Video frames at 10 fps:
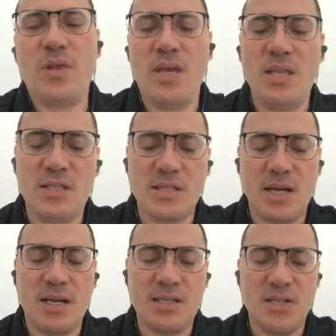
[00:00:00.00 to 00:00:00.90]

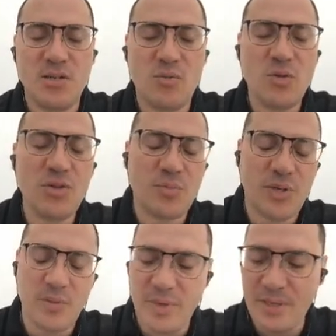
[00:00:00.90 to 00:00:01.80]
inside a single
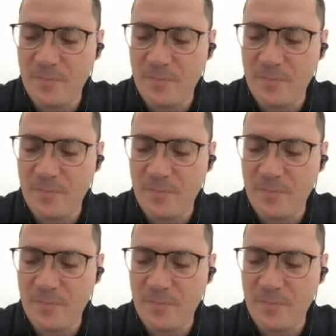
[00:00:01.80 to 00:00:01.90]
multi-project build.